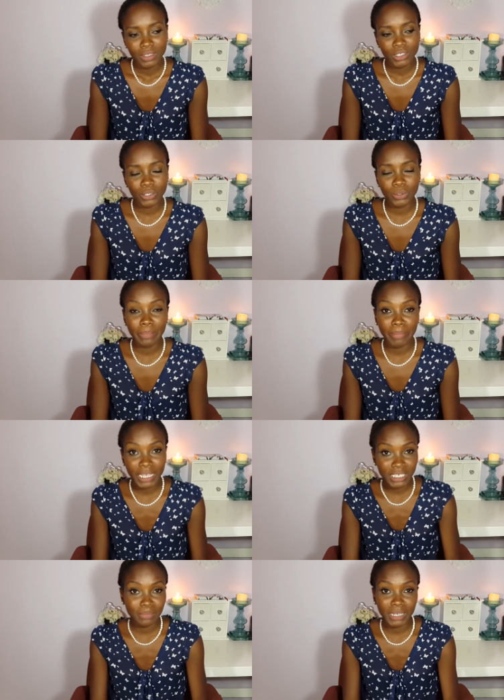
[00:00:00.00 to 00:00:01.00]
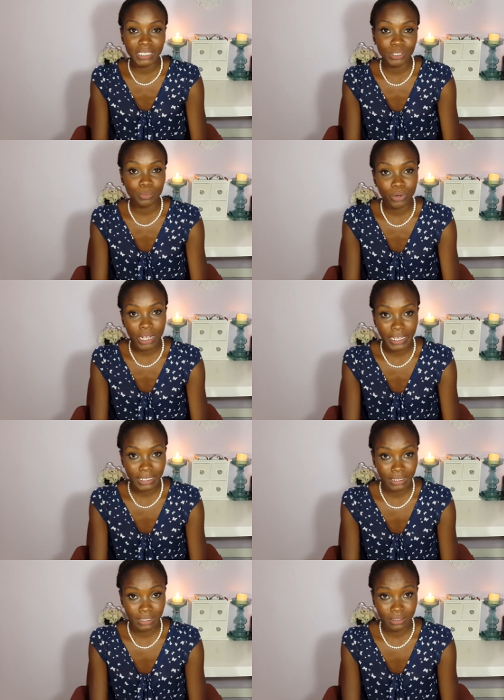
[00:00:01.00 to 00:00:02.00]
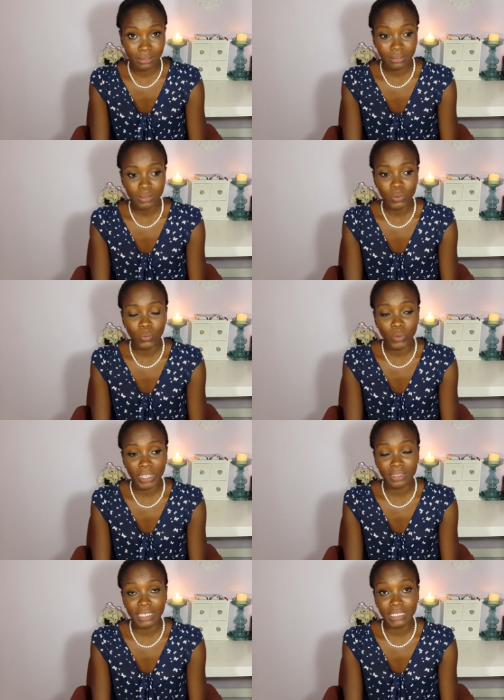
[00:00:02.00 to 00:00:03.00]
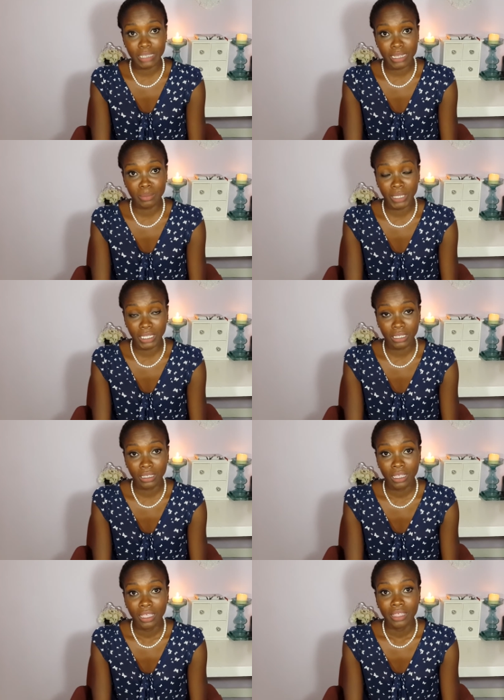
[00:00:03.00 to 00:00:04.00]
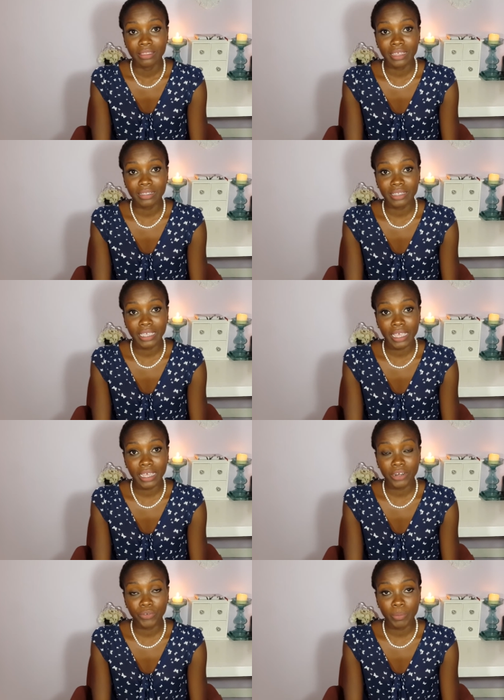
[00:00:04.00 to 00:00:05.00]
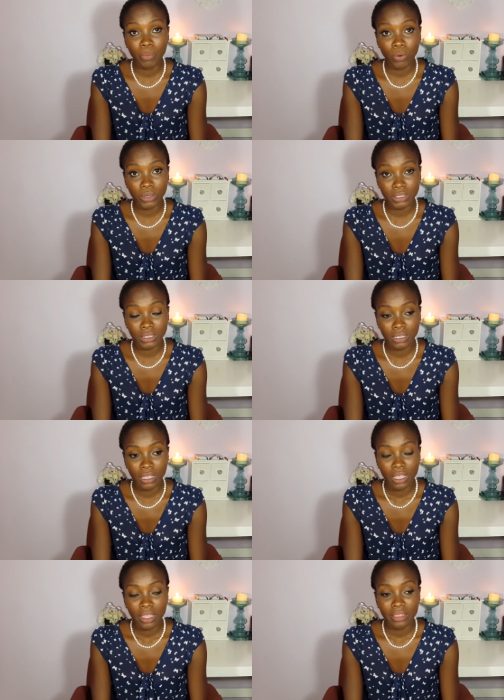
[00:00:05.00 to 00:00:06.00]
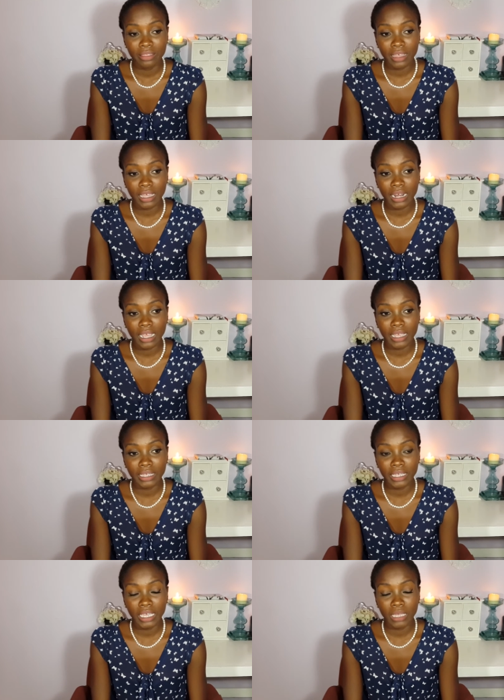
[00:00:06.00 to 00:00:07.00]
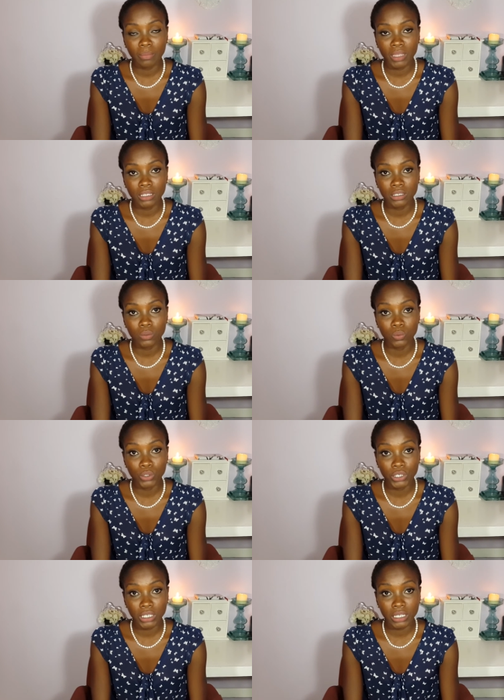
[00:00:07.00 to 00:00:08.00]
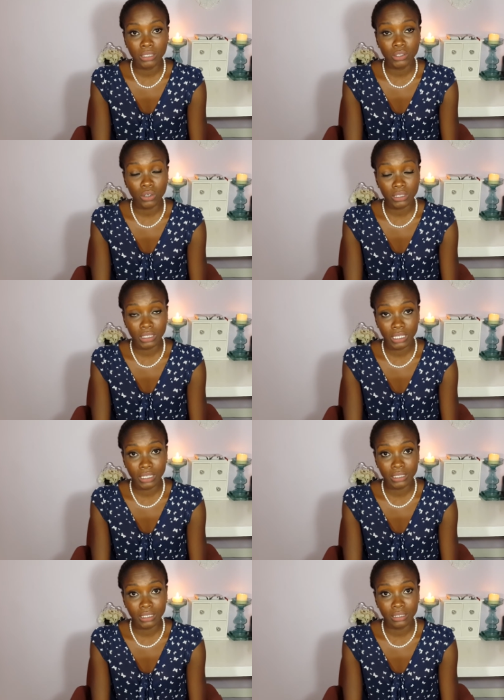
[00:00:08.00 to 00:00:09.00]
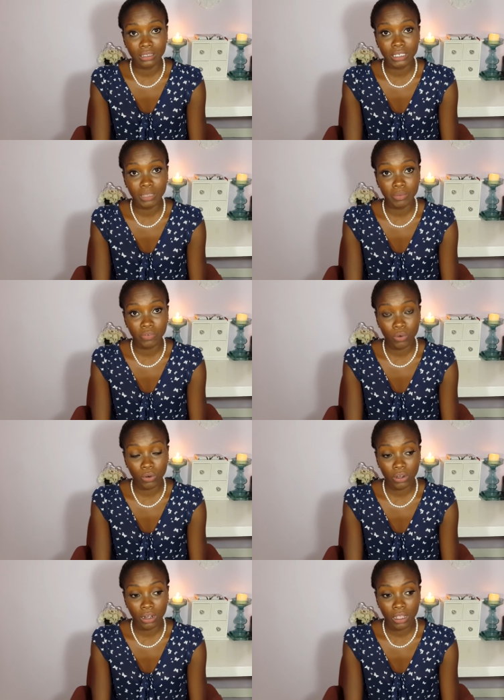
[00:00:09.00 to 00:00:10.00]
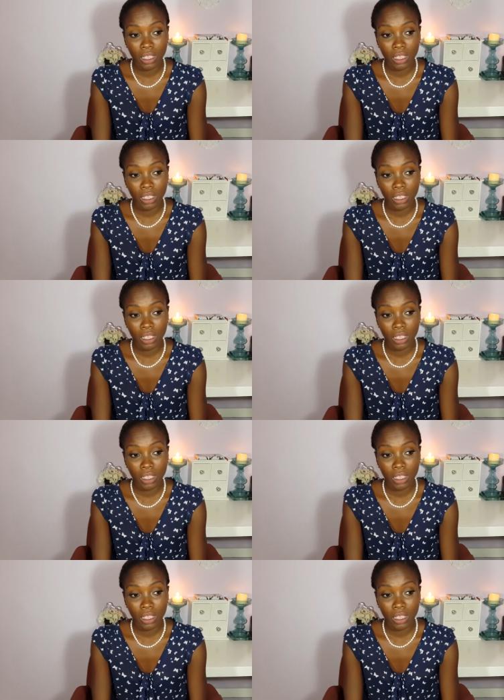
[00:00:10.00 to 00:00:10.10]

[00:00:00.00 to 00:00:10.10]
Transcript: So imagine my surprise when they tell me that they had a report that I came into work intoxicated the day before,